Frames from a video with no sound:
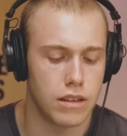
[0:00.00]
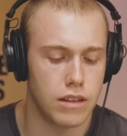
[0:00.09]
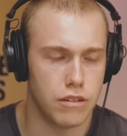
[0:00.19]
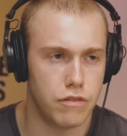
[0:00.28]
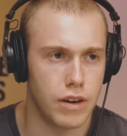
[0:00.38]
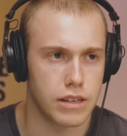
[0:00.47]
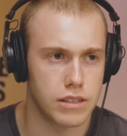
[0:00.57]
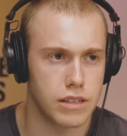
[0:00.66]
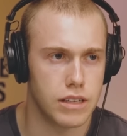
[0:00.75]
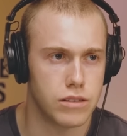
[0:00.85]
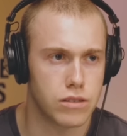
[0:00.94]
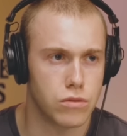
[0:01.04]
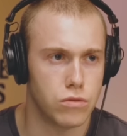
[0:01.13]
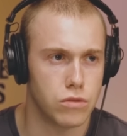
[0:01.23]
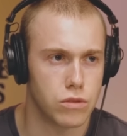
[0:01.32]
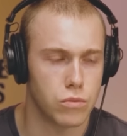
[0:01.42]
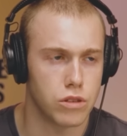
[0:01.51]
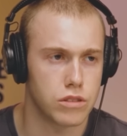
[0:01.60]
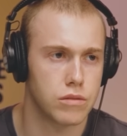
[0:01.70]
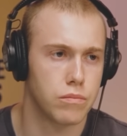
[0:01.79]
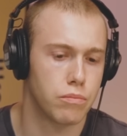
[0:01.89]
effects in schools
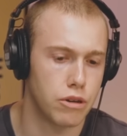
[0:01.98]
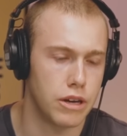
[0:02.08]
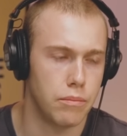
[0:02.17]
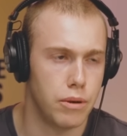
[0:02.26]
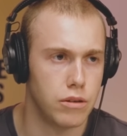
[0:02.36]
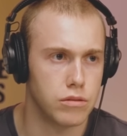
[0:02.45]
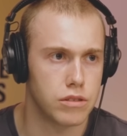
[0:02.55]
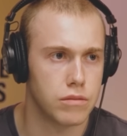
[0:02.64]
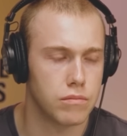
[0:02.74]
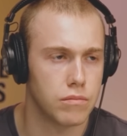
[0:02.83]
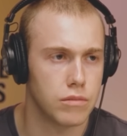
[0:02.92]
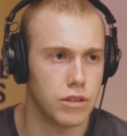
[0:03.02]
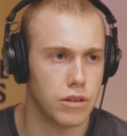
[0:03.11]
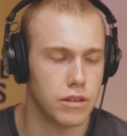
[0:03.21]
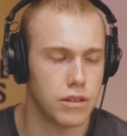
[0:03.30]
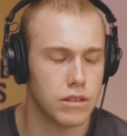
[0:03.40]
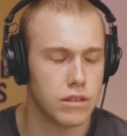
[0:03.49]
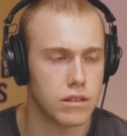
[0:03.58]
once pre and post Yondr.